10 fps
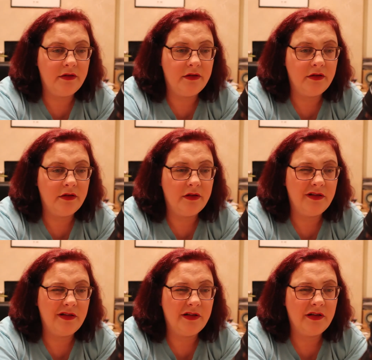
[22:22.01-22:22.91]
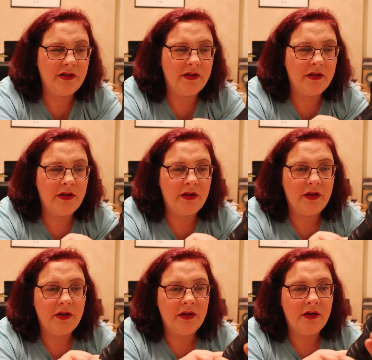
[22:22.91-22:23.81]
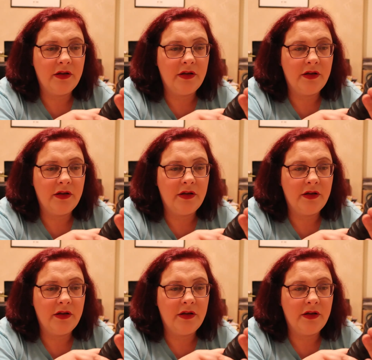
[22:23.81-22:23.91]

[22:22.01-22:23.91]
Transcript: Nobody speaks.